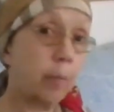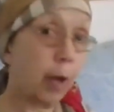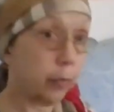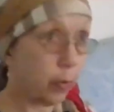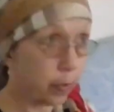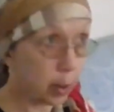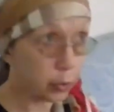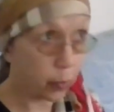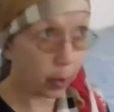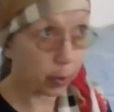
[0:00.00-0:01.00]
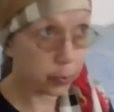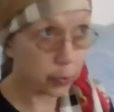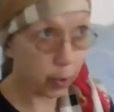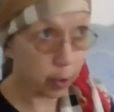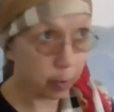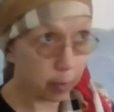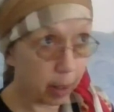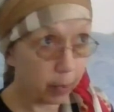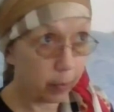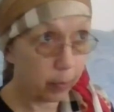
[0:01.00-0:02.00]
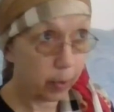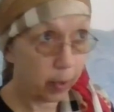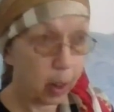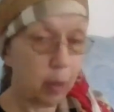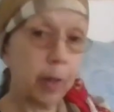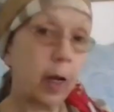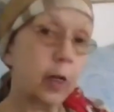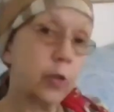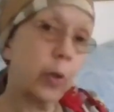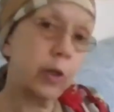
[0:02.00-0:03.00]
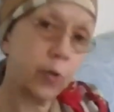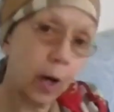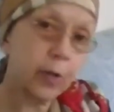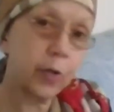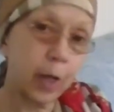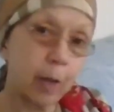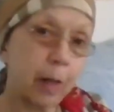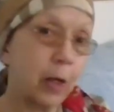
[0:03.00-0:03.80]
about the things we're concerned about because we trust him.